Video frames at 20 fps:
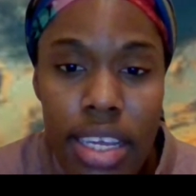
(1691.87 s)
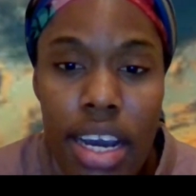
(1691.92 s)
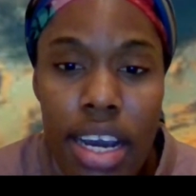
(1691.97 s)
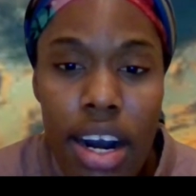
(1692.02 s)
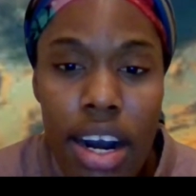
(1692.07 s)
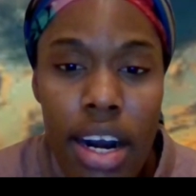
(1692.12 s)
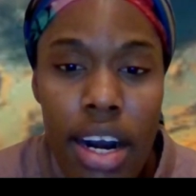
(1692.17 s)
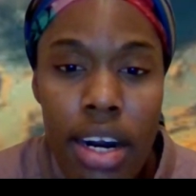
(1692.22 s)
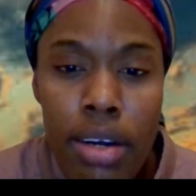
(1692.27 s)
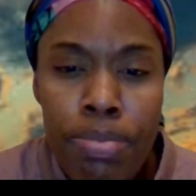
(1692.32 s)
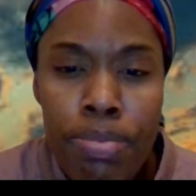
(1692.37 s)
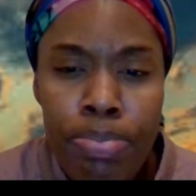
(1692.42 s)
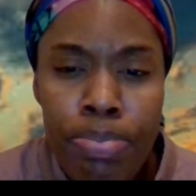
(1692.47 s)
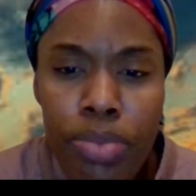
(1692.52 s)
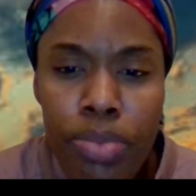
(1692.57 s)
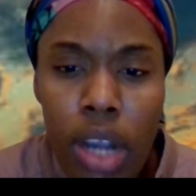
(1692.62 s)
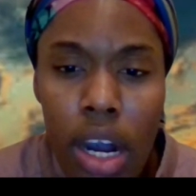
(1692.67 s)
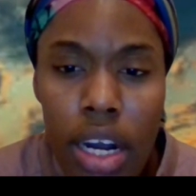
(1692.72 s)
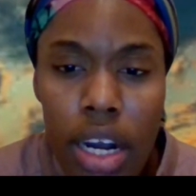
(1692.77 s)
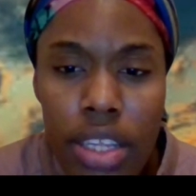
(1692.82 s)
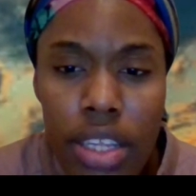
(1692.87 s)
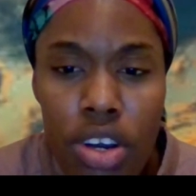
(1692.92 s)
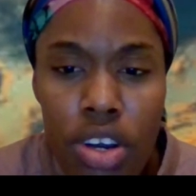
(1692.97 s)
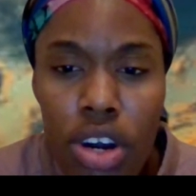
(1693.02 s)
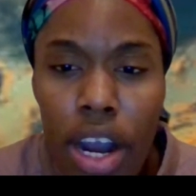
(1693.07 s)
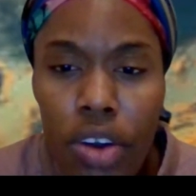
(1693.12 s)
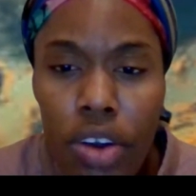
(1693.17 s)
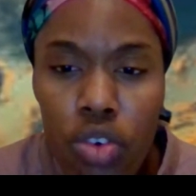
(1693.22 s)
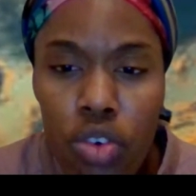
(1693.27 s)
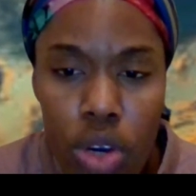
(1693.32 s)
they are
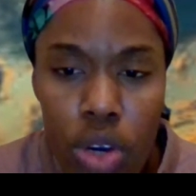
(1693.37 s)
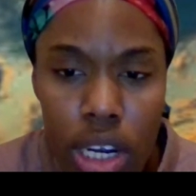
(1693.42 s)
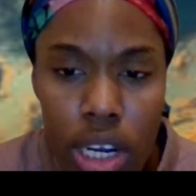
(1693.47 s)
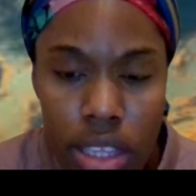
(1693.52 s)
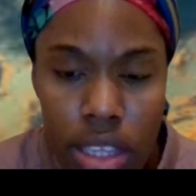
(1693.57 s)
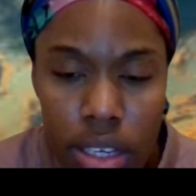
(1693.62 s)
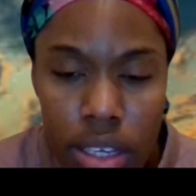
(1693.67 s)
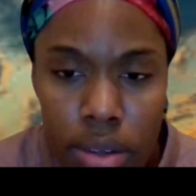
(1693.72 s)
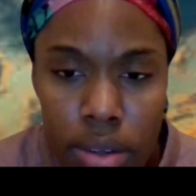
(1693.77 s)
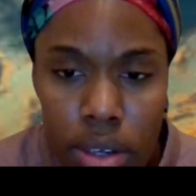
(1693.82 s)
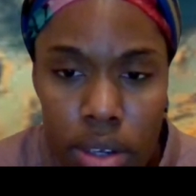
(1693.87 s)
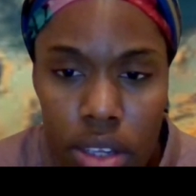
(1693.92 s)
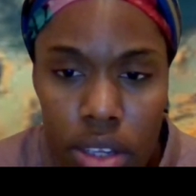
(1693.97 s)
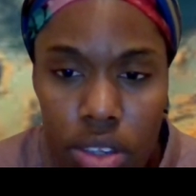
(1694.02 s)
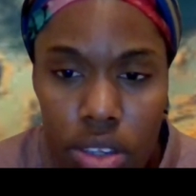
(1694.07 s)
under a greater